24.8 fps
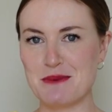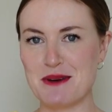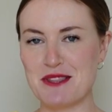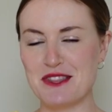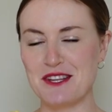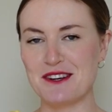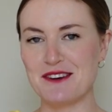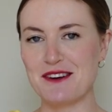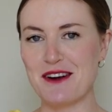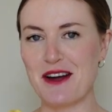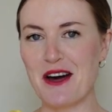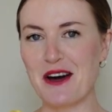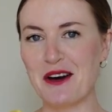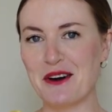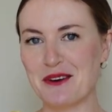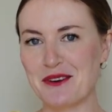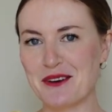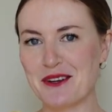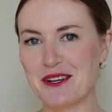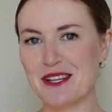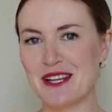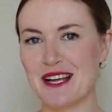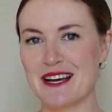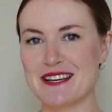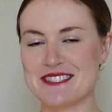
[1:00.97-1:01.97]
with your own
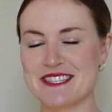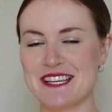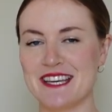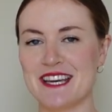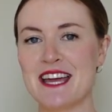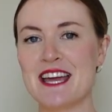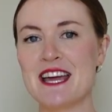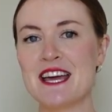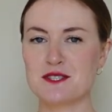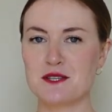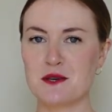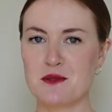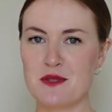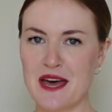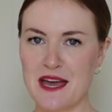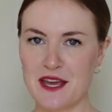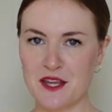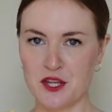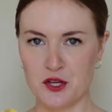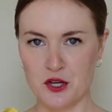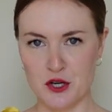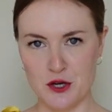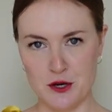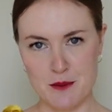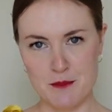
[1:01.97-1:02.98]
closet so
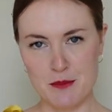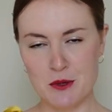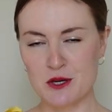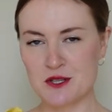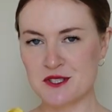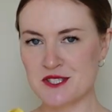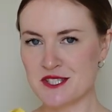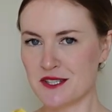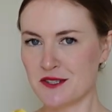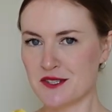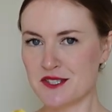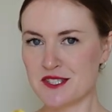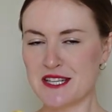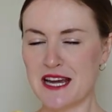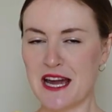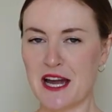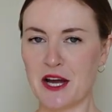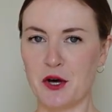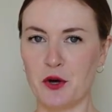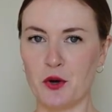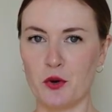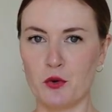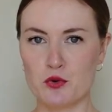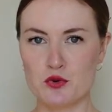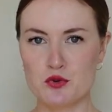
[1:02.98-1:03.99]
that your personal
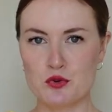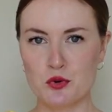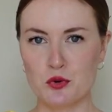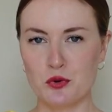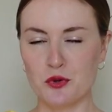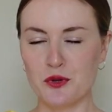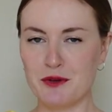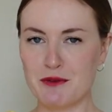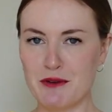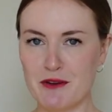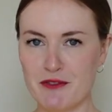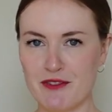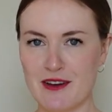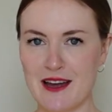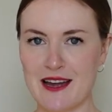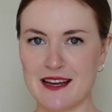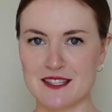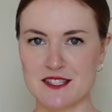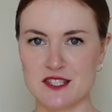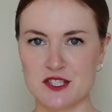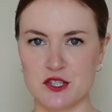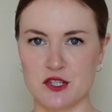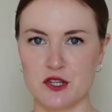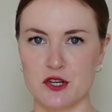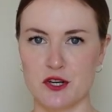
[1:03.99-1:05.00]
style truly
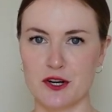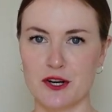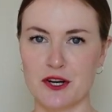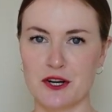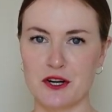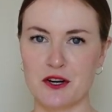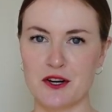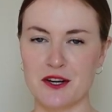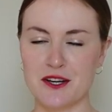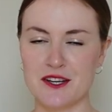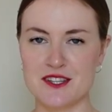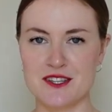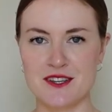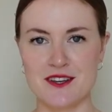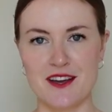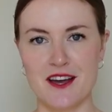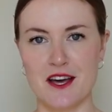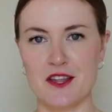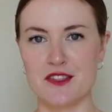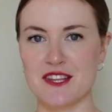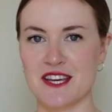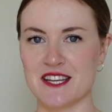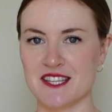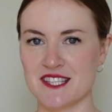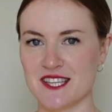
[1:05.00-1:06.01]
reflects your current
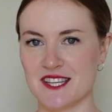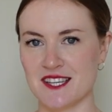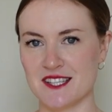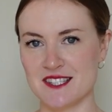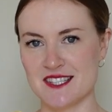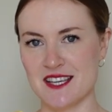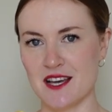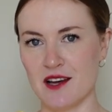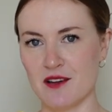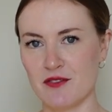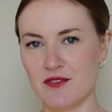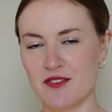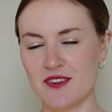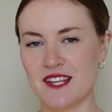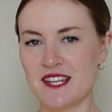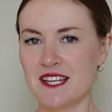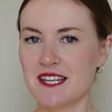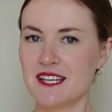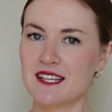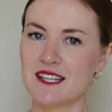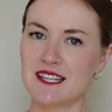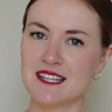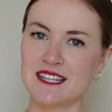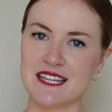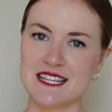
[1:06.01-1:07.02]
authentic self.
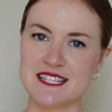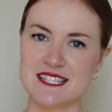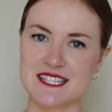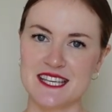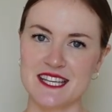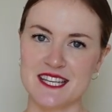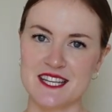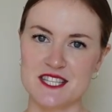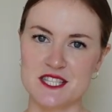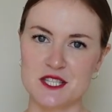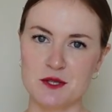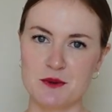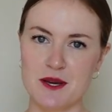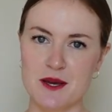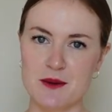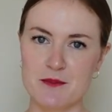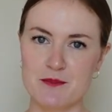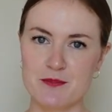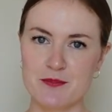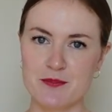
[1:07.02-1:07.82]
Let's get into it.